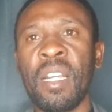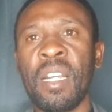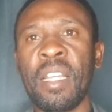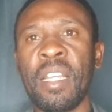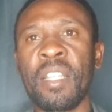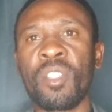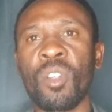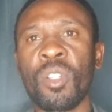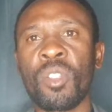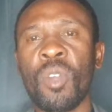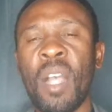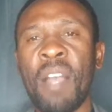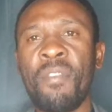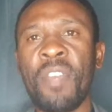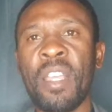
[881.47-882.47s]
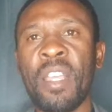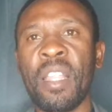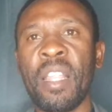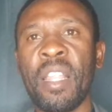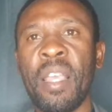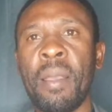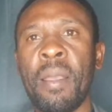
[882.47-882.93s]
is also having
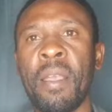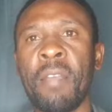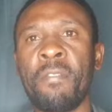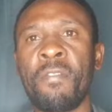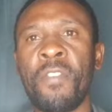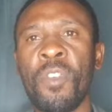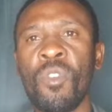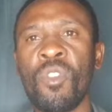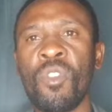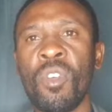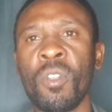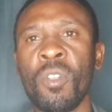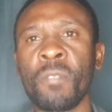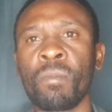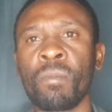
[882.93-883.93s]
the funeral